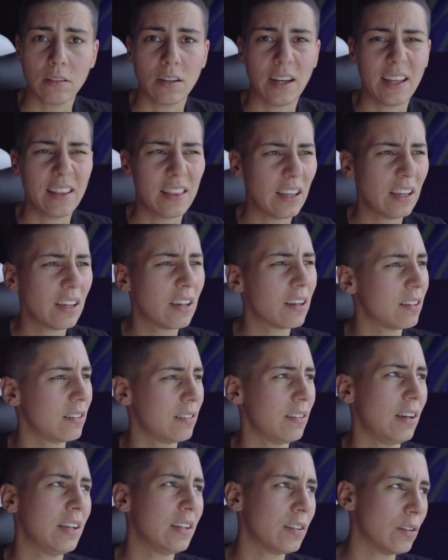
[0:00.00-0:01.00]
I think
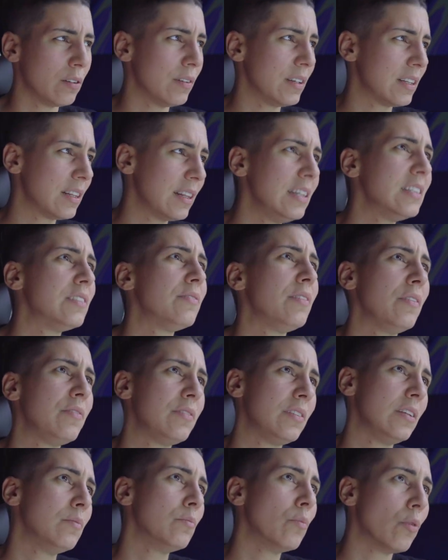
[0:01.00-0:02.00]
I know at least
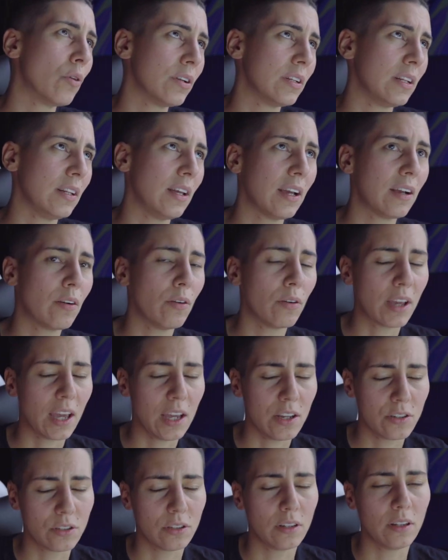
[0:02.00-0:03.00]
15 more that I
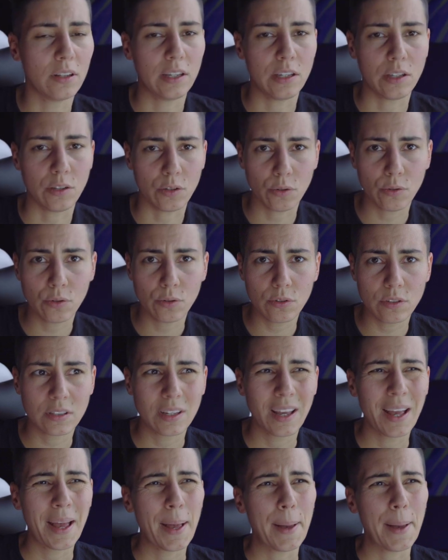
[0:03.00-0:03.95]
occasionally use,